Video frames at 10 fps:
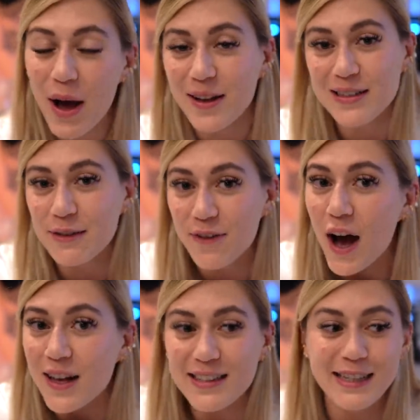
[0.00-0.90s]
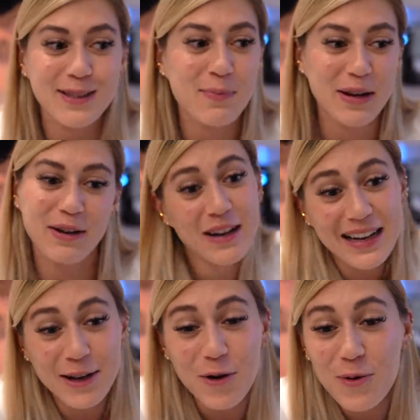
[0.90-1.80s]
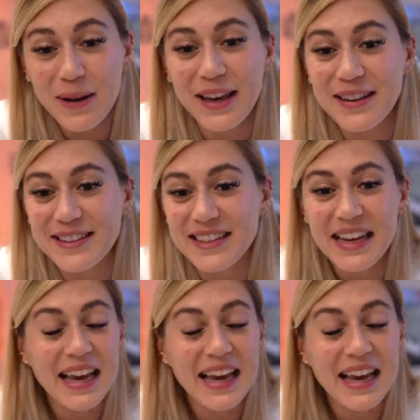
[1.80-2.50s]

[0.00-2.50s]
Personally for us, it's been really cool because